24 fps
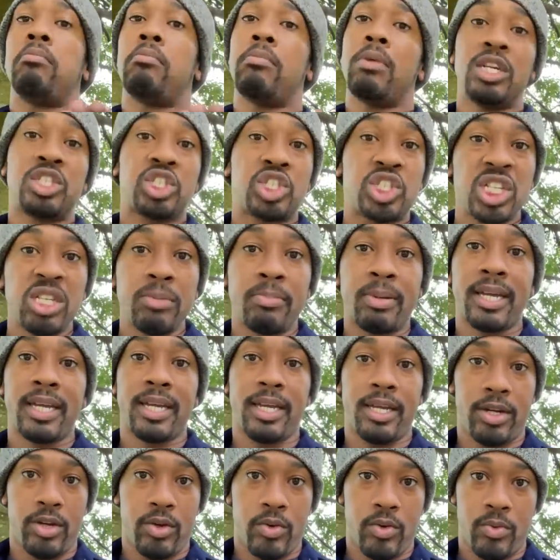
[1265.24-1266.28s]
a Shiba
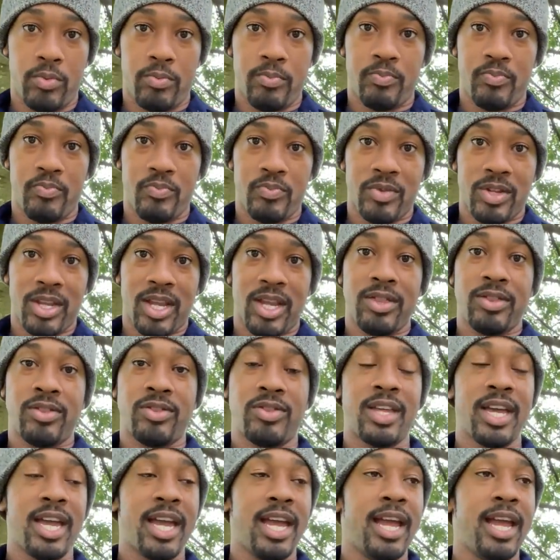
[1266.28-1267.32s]
Inu
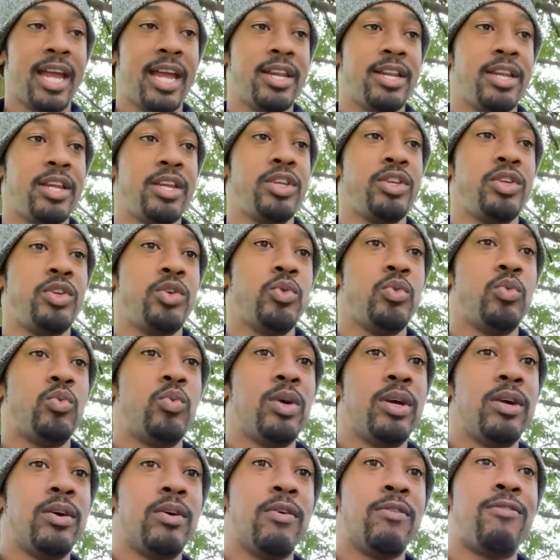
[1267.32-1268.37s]
then you
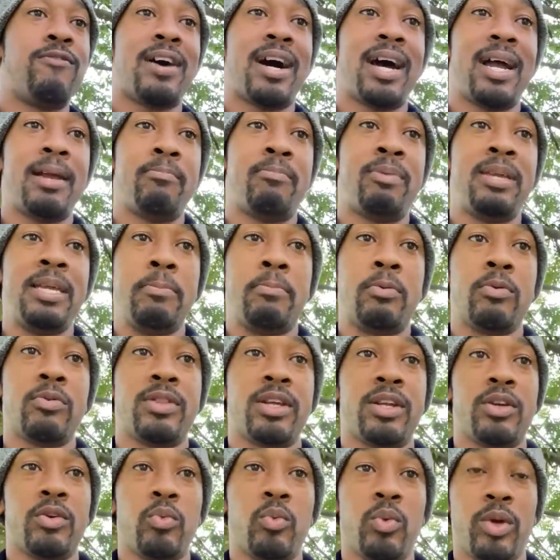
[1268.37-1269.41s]
will find people
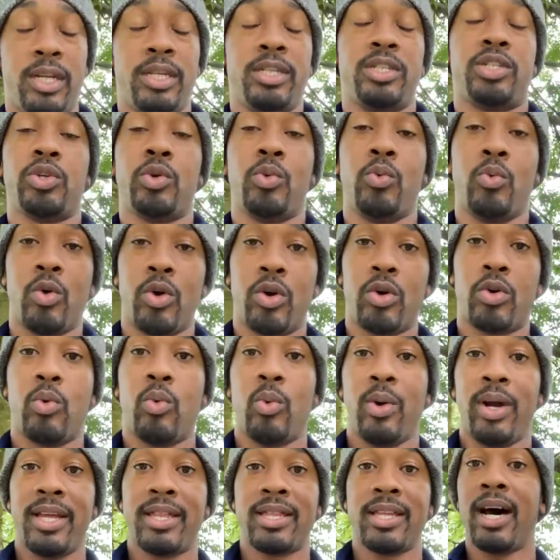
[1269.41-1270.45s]
that are willing to work
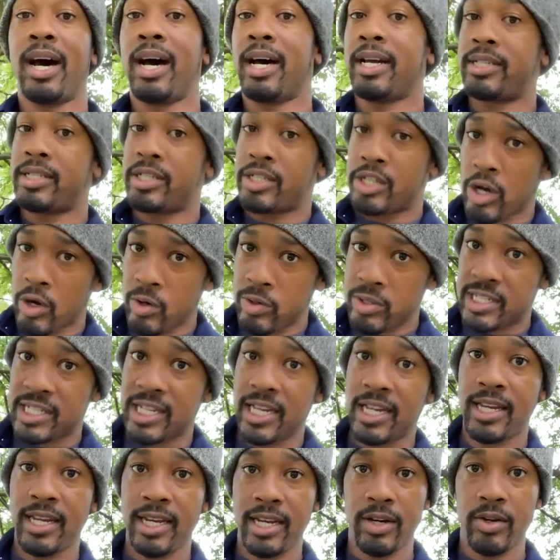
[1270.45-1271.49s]
with a
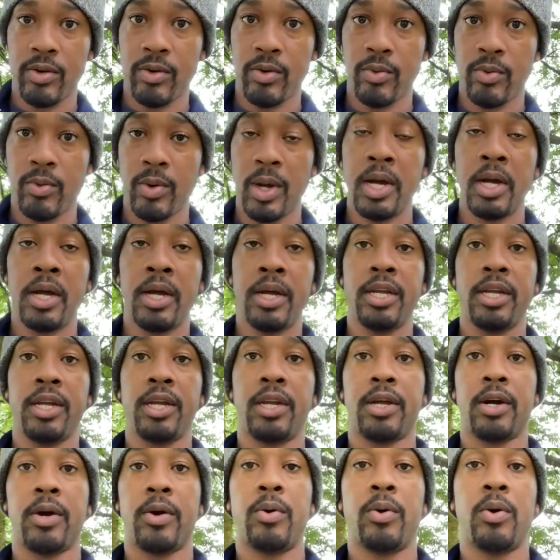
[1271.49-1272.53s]
Tosa Inu, you
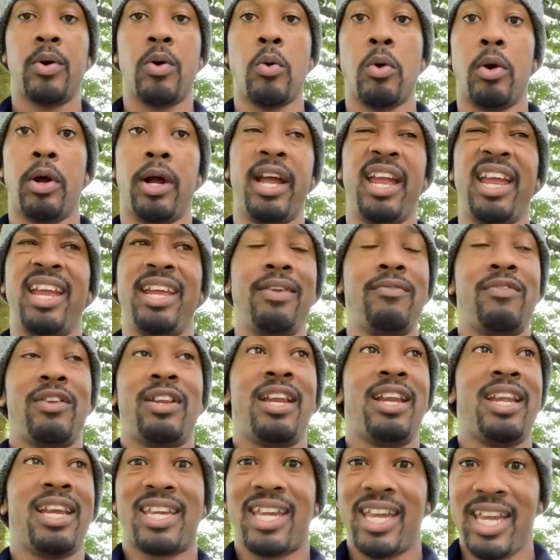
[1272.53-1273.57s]
know, or even
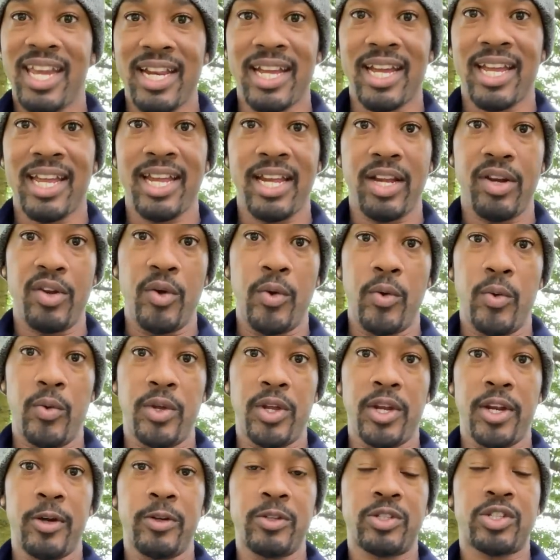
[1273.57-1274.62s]
an Akita Inu,
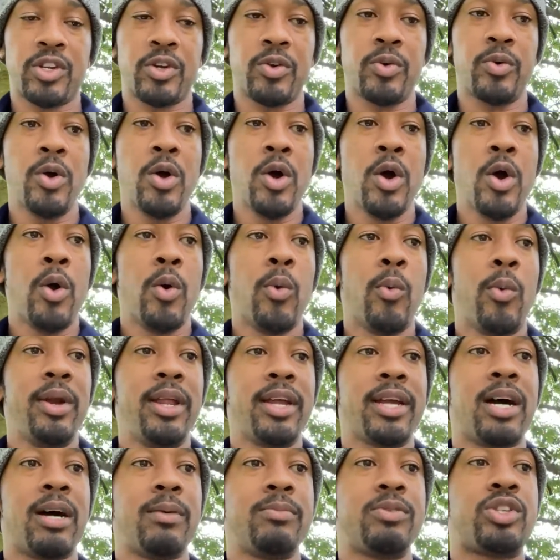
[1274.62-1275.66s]
you know. So when
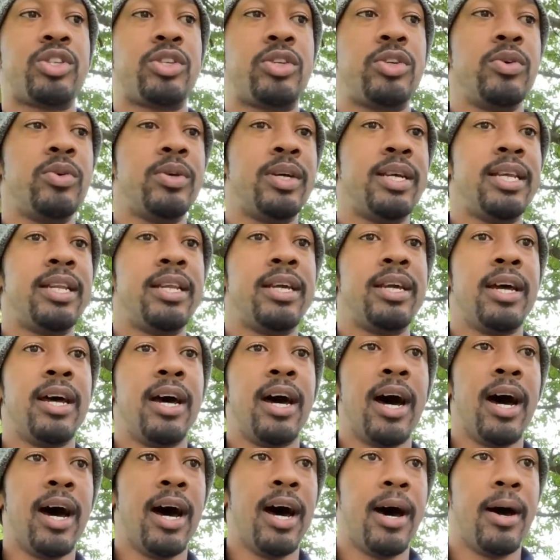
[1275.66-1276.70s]
it comes to it,
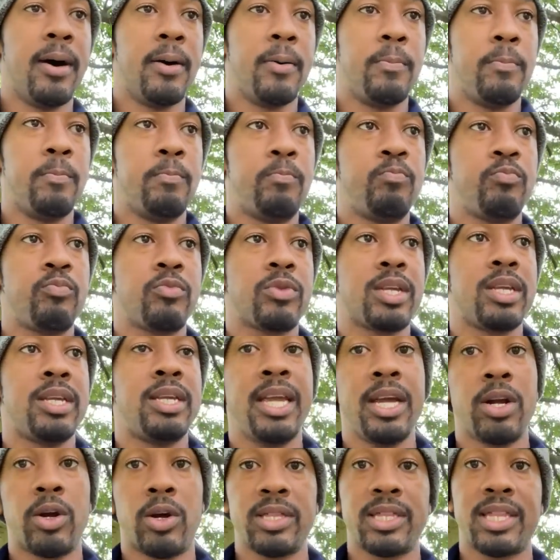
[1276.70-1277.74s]
um,
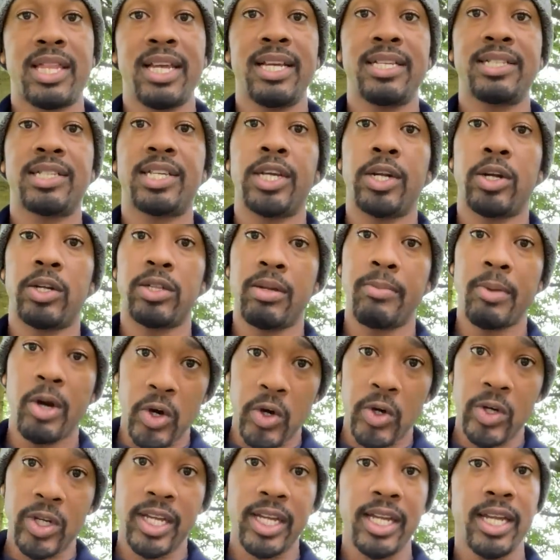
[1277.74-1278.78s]
get on things, get on them
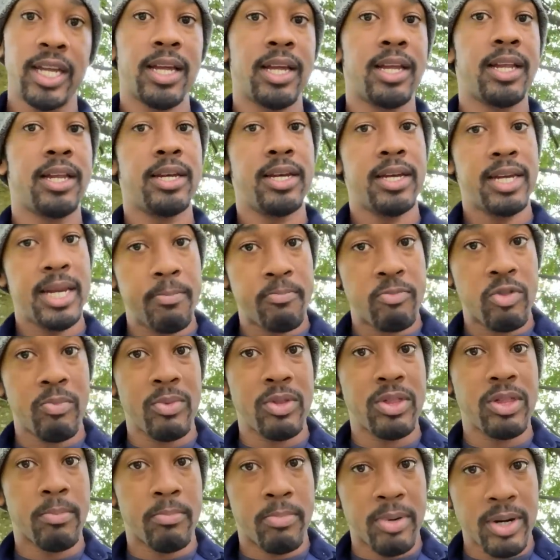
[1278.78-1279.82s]
early, nip them
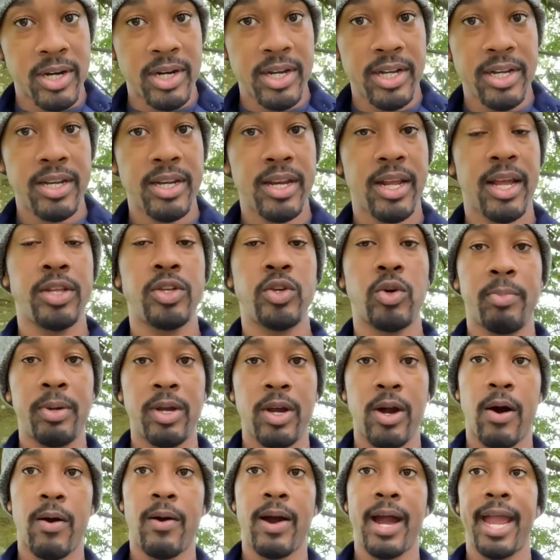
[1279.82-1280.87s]
in the bud, and you'll be
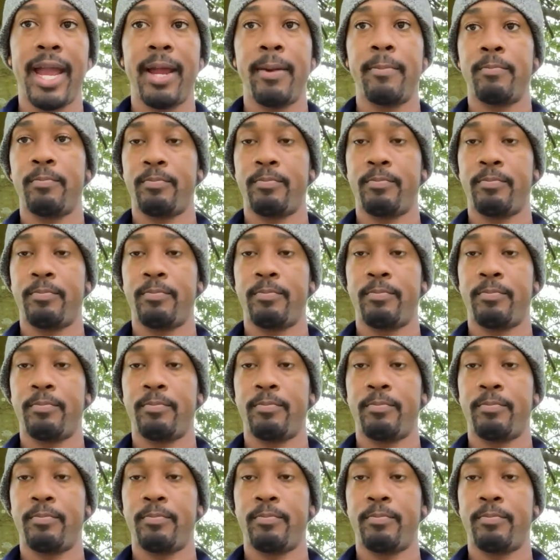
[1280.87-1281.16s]
all right.